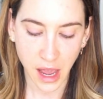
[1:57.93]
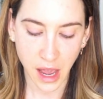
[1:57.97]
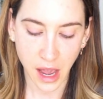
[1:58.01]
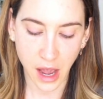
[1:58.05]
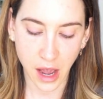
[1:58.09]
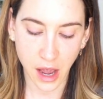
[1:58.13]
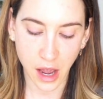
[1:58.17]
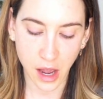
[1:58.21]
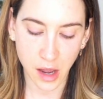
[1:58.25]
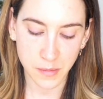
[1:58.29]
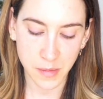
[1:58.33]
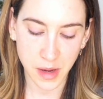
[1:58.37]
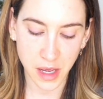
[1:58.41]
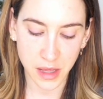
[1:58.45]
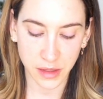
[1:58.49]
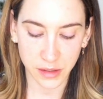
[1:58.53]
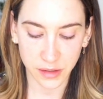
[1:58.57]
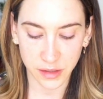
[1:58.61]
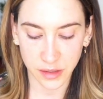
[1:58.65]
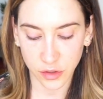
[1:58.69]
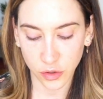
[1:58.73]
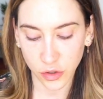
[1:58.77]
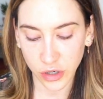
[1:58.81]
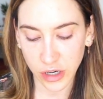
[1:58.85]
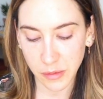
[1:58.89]
And the
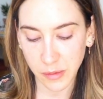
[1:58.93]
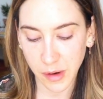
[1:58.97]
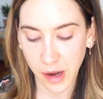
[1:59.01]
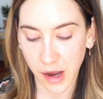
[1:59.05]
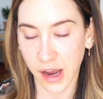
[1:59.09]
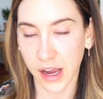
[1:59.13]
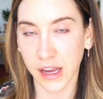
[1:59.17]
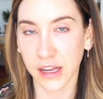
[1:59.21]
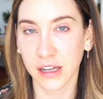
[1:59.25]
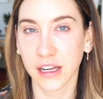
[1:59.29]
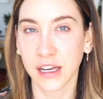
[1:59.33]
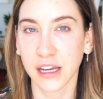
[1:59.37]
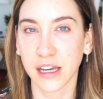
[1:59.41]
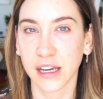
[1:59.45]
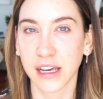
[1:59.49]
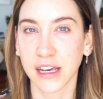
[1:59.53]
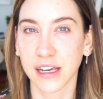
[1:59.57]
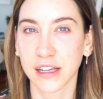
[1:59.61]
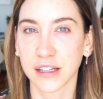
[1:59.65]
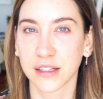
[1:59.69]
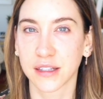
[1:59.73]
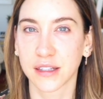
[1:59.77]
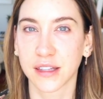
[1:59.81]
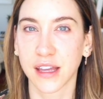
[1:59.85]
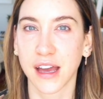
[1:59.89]
story behind it
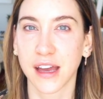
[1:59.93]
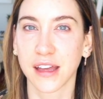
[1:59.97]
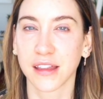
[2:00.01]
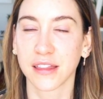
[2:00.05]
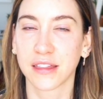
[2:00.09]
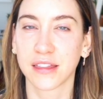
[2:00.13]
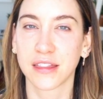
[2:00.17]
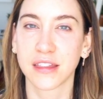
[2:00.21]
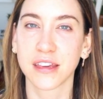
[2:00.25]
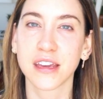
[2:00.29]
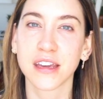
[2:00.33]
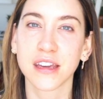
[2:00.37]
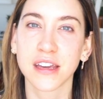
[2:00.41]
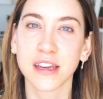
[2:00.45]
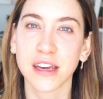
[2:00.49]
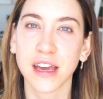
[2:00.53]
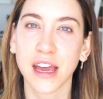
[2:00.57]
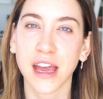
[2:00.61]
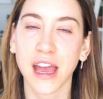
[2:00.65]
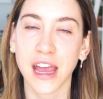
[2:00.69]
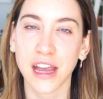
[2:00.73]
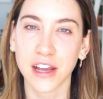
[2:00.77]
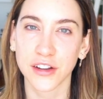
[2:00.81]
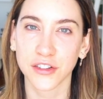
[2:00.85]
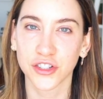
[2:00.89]
is that the
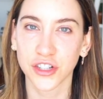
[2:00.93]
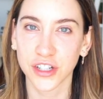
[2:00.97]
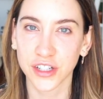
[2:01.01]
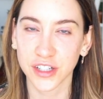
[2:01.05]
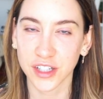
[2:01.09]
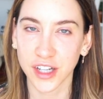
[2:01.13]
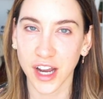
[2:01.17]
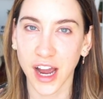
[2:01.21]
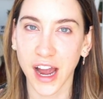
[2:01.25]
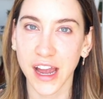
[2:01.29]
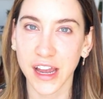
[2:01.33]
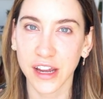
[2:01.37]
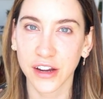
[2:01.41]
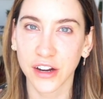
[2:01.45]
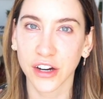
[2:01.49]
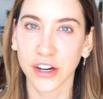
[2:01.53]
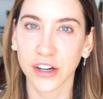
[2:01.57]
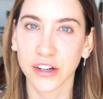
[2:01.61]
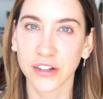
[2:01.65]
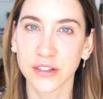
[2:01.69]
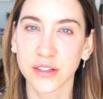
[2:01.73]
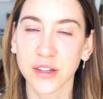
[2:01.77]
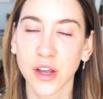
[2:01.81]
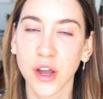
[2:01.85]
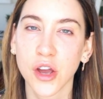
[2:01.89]
Asian
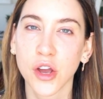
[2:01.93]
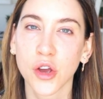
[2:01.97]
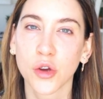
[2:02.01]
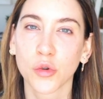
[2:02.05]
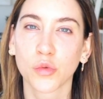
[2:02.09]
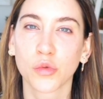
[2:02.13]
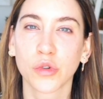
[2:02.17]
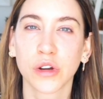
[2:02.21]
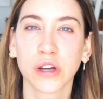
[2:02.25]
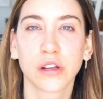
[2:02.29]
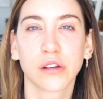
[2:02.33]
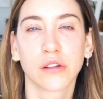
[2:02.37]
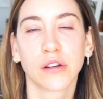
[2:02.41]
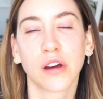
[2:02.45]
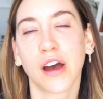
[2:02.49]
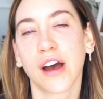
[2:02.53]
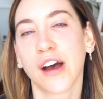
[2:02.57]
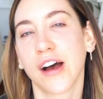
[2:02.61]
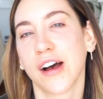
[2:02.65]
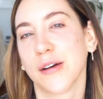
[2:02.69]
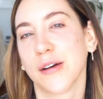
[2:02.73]
tigers would